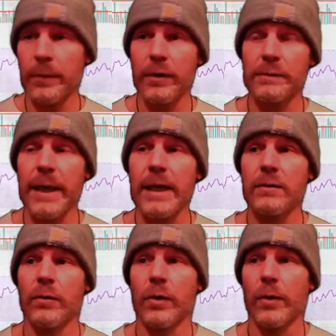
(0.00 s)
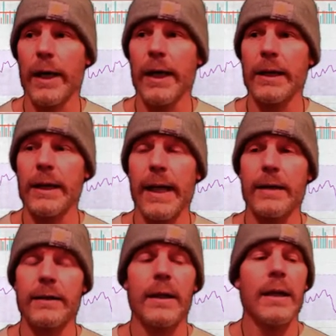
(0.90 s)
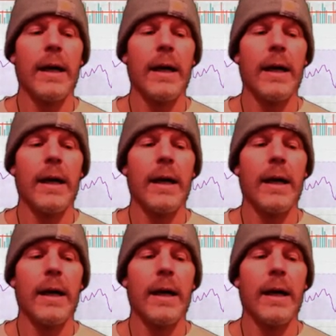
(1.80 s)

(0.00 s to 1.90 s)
space. We're right on the edge.